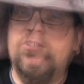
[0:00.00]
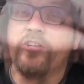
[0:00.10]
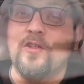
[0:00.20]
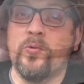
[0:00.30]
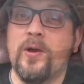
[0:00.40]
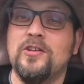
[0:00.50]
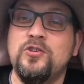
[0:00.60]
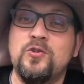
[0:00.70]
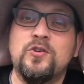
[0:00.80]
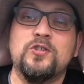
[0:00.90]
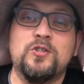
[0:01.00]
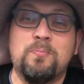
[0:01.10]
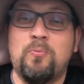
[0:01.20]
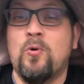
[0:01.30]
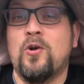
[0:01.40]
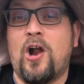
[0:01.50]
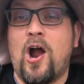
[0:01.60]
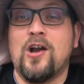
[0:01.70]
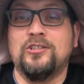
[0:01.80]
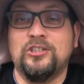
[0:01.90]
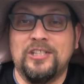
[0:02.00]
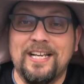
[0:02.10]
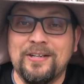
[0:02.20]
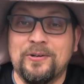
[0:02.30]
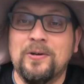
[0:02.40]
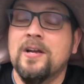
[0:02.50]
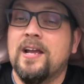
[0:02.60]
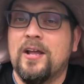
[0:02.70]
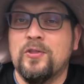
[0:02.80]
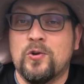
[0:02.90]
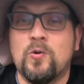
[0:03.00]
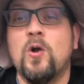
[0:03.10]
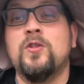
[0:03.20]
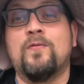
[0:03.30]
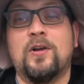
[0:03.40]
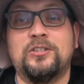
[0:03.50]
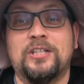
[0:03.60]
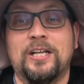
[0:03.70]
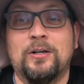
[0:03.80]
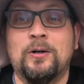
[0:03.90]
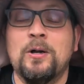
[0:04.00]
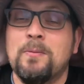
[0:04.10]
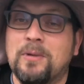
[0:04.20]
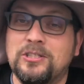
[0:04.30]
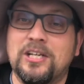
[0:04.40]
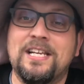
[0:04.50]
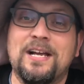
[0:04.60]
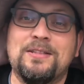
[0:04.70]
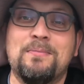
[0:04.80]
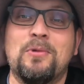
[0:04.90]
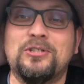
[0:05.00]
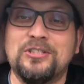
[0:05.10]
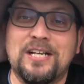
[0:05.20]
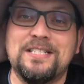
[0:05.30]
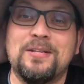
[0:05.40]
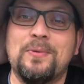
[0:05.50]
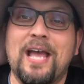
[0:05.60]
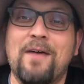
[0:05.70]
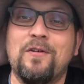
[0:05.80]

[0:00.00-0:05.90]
another way that you can support our channel and the growth of our channel by checking out the merchandise that we have